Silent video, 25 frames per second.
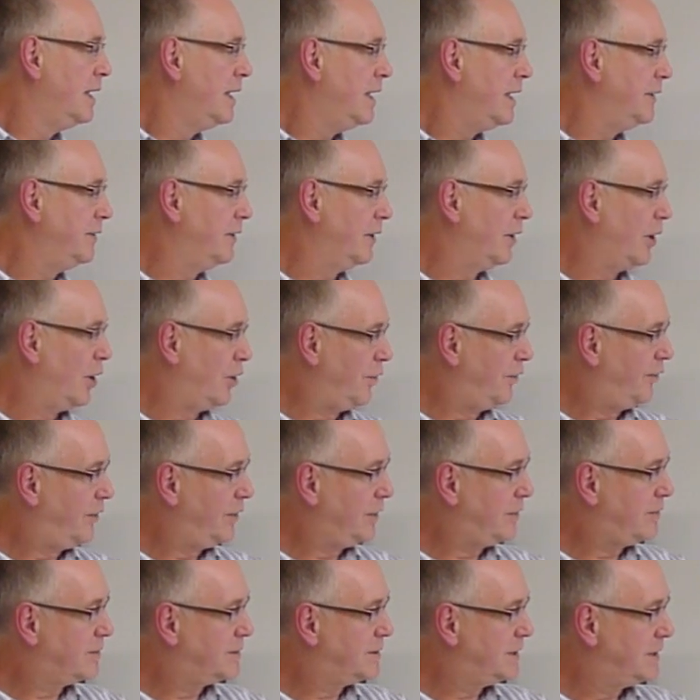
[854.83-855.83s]
in the low
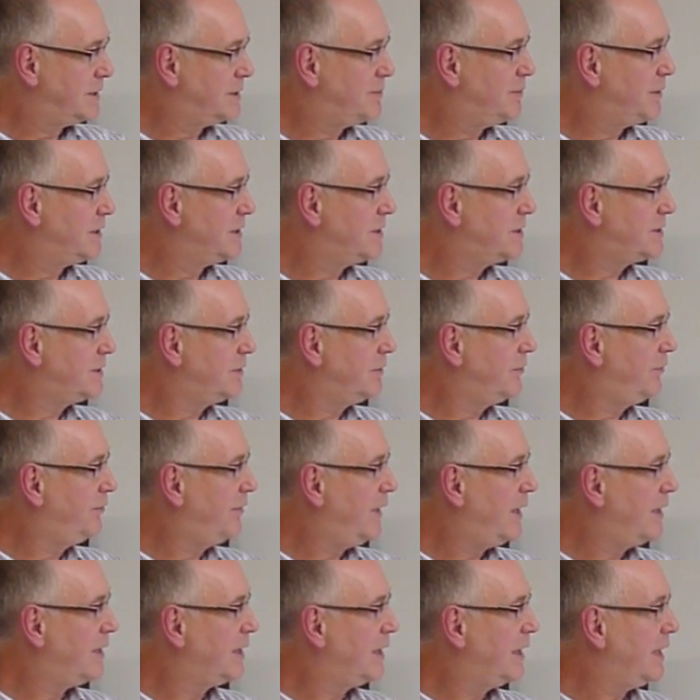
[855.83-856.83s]
frequencies, but it's still
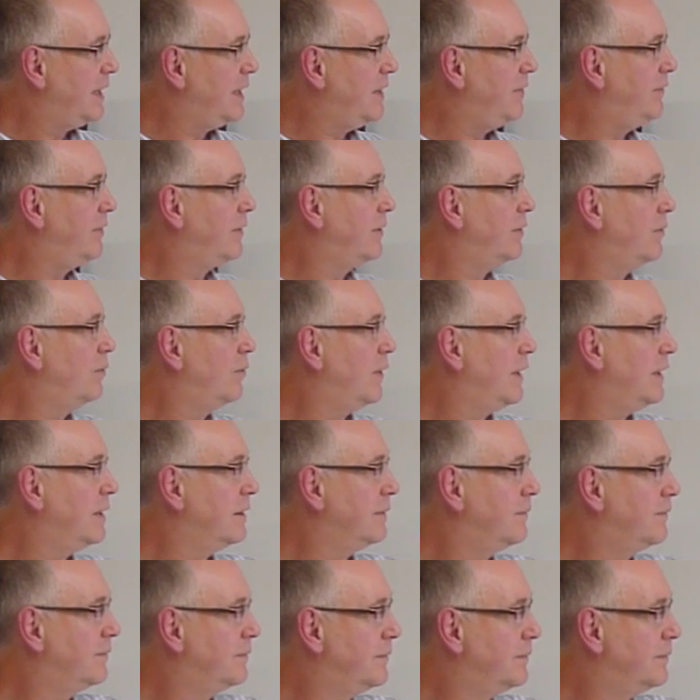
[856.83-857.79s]
fairly even and well